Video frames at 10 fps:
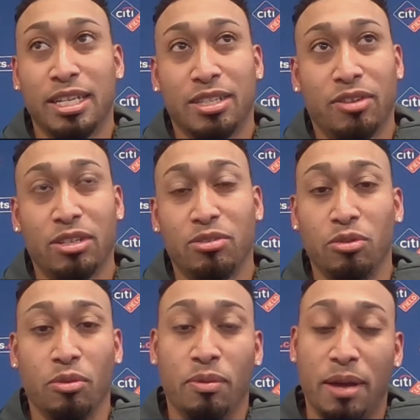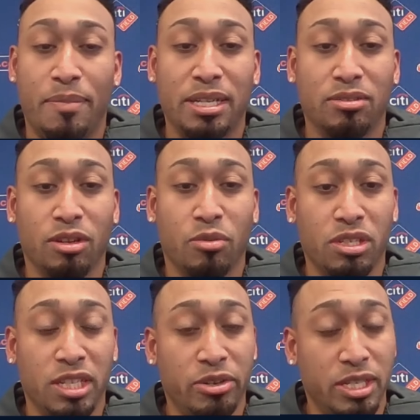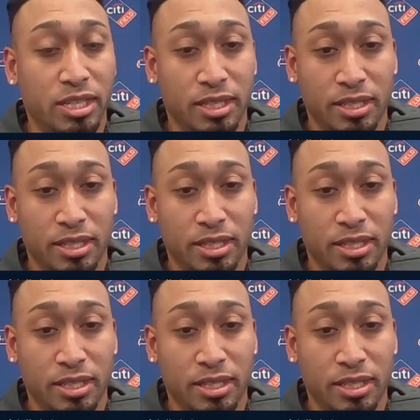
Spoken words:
try to advance to the World Series.